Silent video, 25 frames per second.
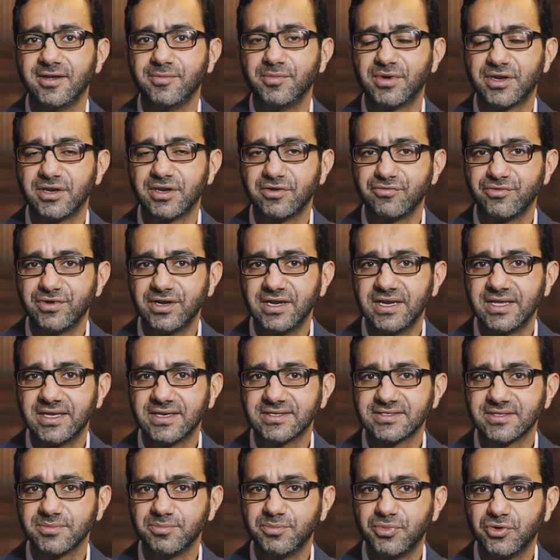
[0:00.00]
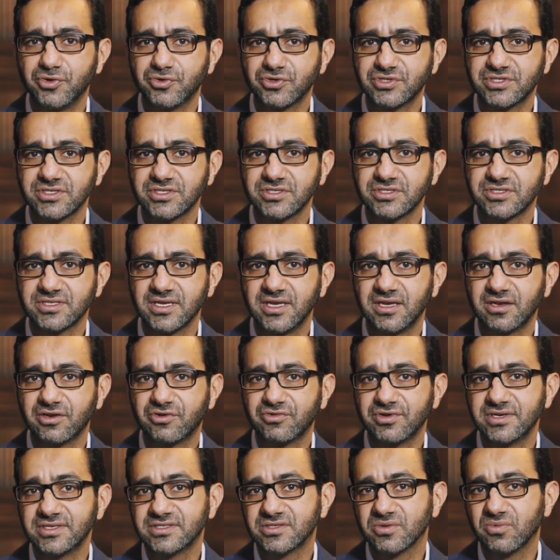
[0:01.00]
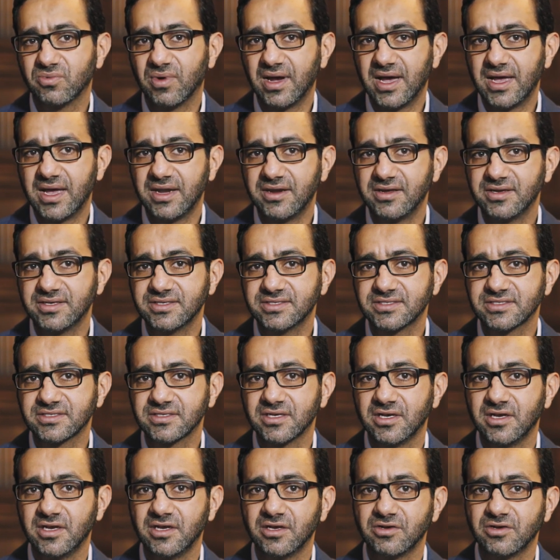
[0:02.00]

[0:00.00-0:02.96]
But it really is important to increase awareness,